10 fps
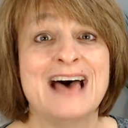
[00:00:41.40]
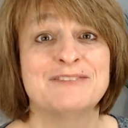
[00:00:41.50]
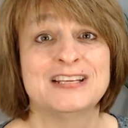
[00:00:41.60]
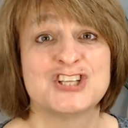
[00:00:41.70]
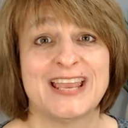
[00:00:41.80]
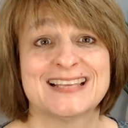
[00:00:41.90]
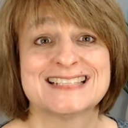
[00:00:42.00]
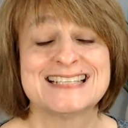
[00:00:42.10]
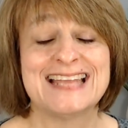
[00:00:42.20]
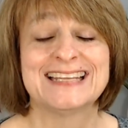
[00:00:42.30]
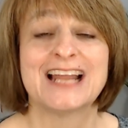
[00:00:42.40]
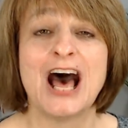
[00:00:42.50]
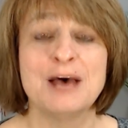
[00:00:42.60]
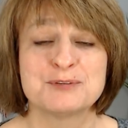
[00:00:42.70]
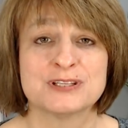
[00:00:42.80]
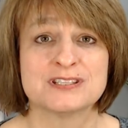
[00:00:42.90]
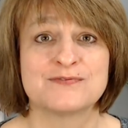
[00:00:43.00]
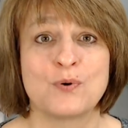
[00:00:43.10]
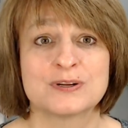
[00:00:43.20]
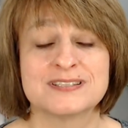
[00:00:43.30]
FHA extended options
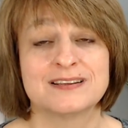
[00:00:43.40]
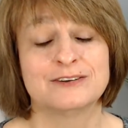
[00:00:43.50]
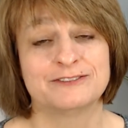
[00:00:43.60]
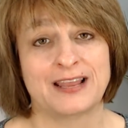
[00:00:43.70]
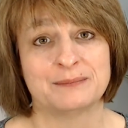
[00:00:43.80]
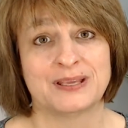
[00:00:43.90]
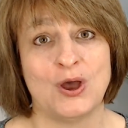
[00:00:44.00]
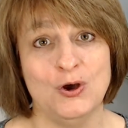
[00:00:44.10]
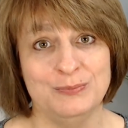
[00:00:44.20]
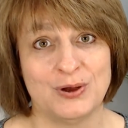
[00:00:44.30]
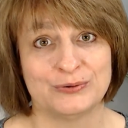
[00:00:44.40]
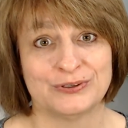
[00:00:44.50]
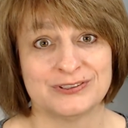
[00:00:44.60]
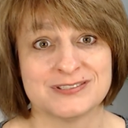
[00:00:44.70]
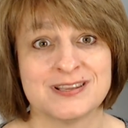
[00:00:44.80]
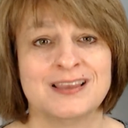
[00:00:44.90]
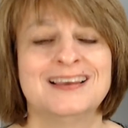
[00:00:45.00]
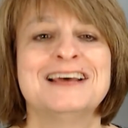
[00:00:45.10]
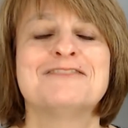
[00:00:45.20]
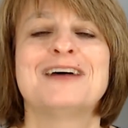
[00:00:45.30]
for single-family homeowners
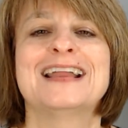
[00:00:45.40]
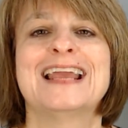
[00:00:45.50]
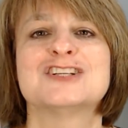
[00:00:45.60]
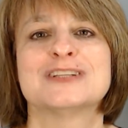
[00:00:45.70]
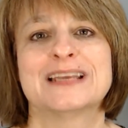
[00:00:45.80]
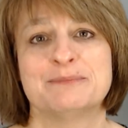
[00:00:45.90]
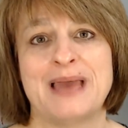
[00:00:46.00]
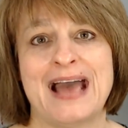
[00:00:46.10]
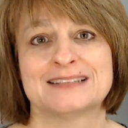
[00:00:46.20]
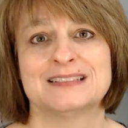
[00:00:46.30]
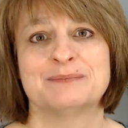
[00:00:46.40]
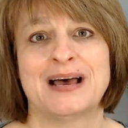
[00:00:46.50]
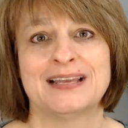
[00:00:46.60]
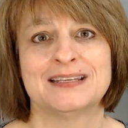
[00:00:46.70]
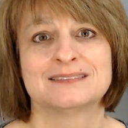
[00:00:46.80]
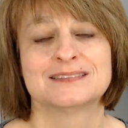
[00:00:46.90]
financially impacted by